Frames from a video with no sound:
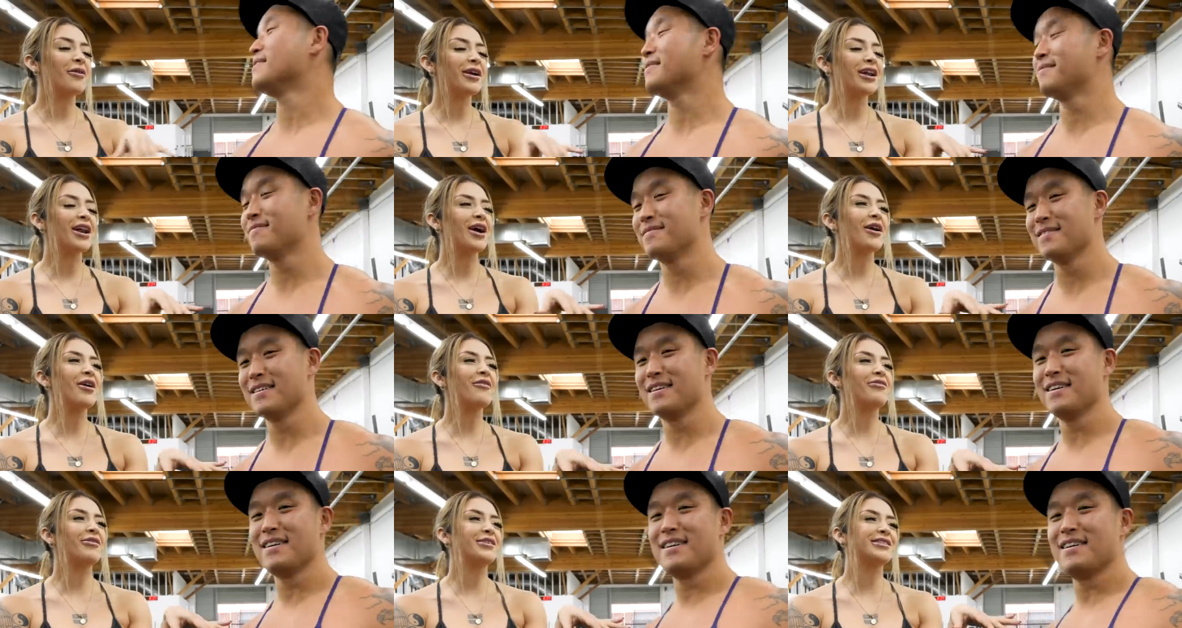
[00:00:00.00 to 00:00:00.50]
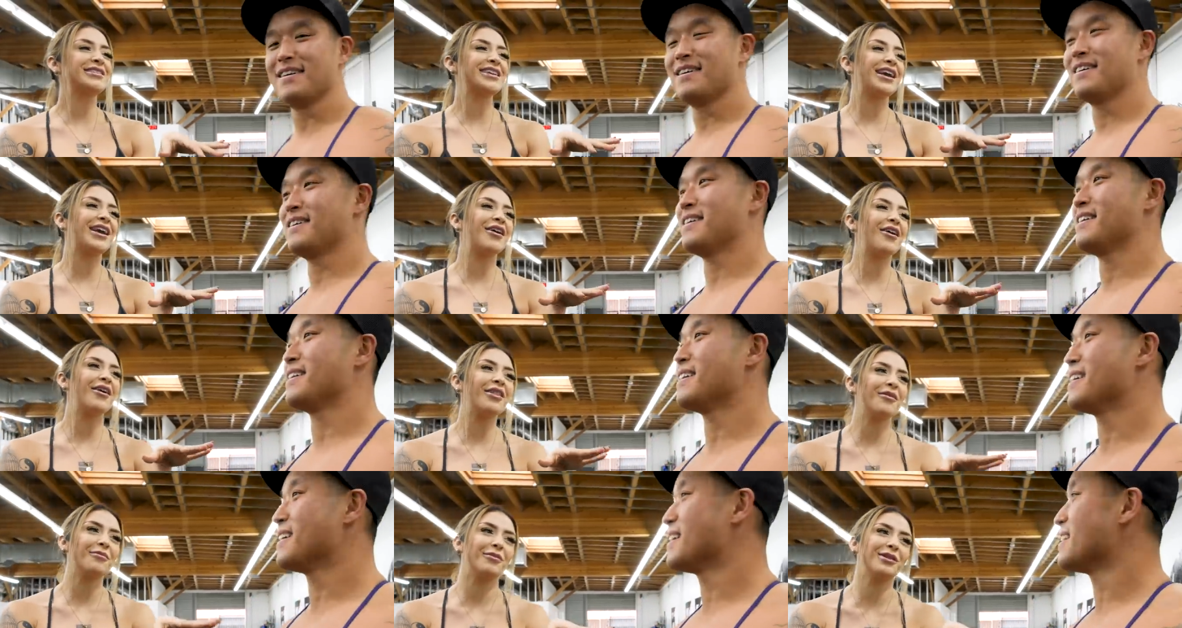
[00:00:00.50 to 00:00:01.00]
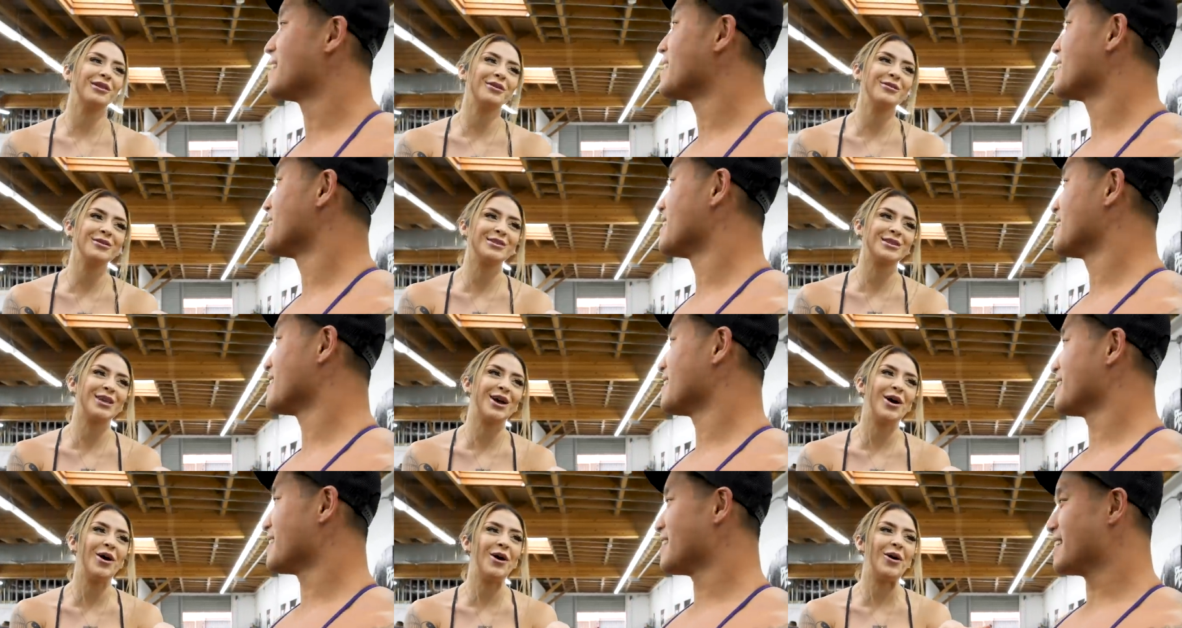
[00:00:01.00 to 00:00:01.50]
Speaker 1: we know if you take all the
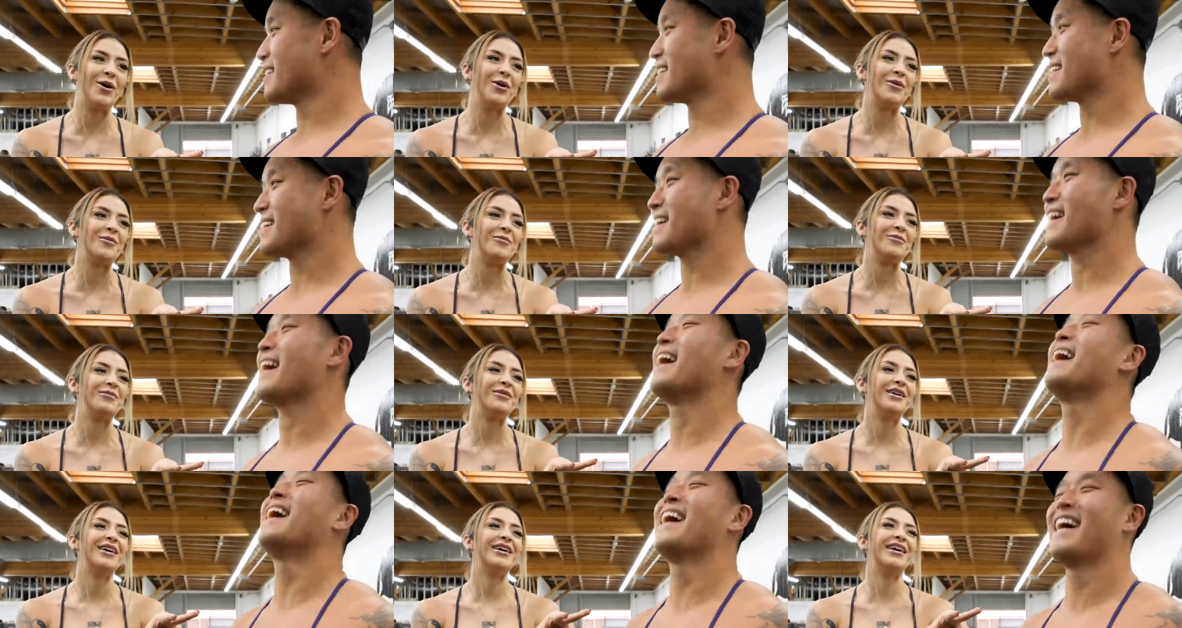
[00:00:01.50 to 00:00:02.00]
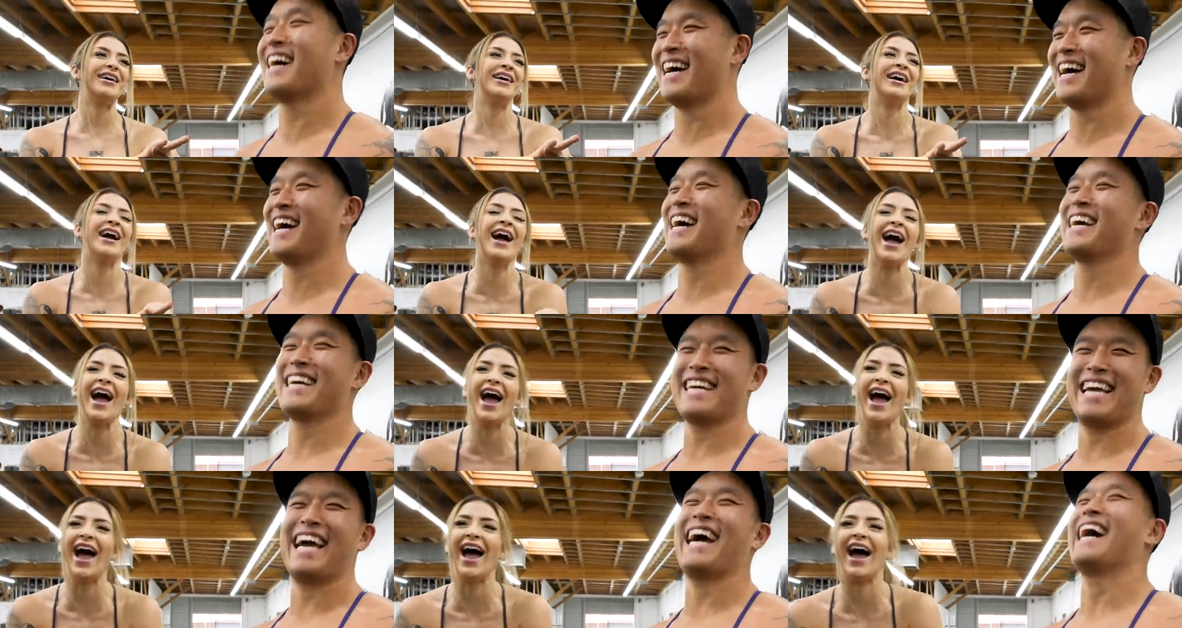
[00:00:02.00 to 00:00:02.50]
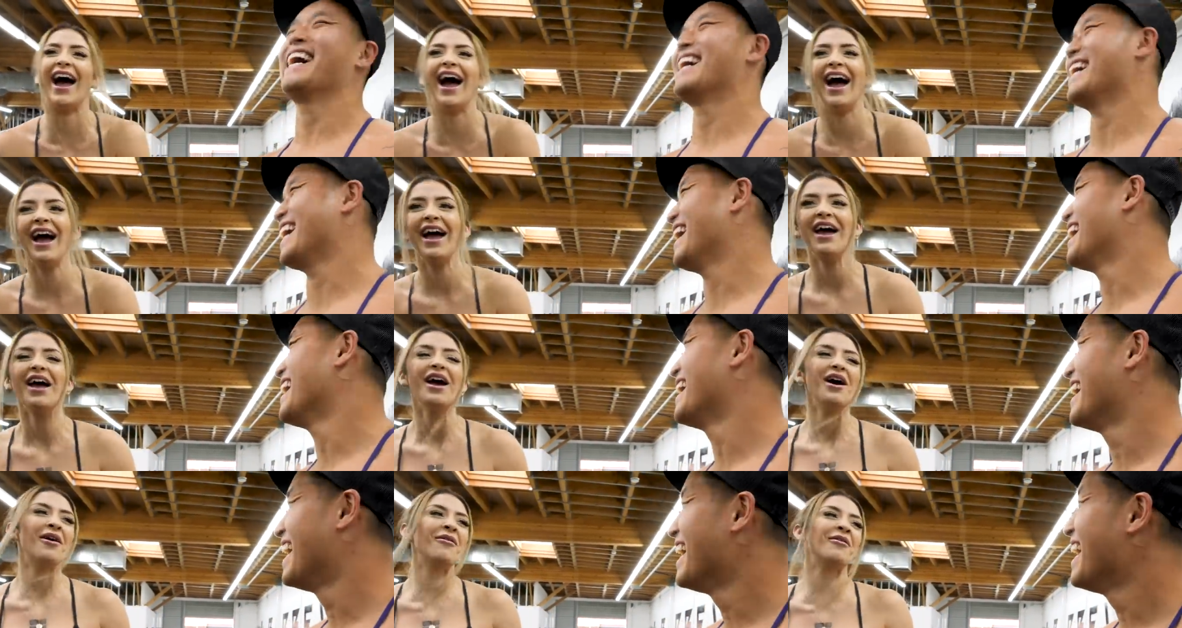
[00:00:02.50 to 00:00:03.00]
balloons home.
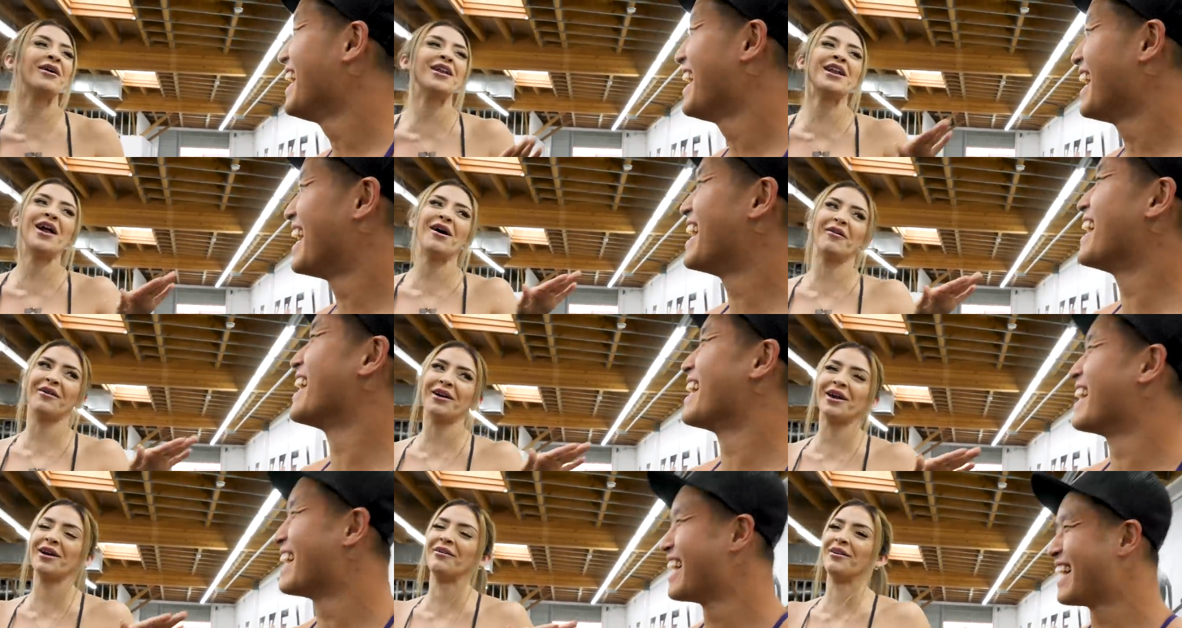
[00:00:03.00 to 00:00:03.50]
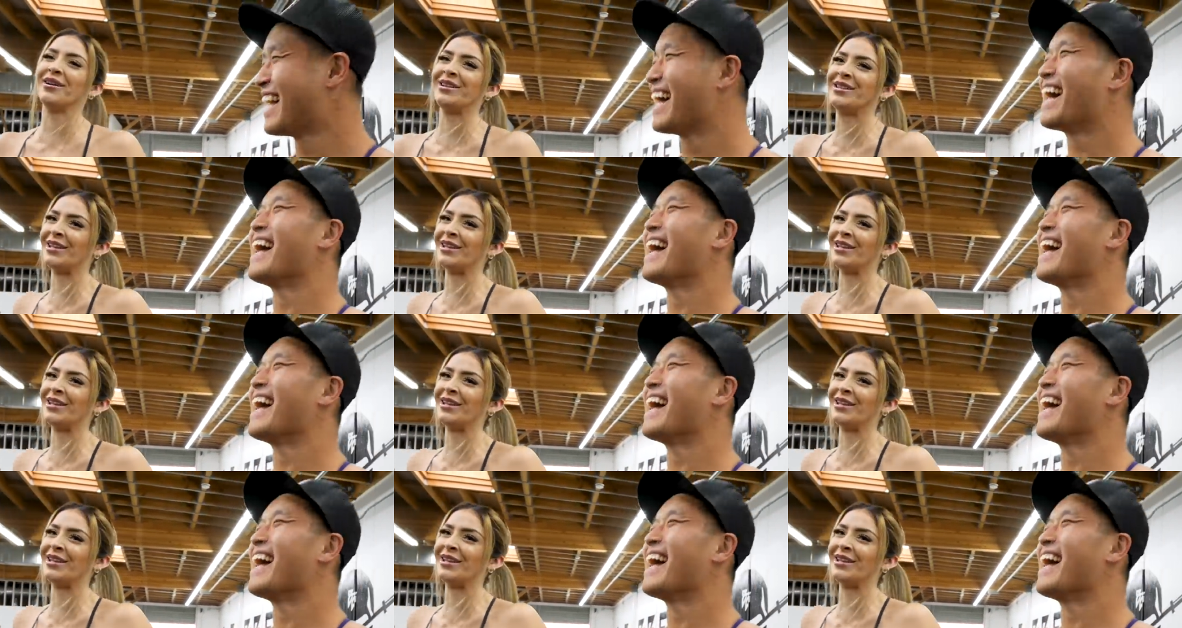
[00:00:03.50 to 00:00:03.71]
We know what you were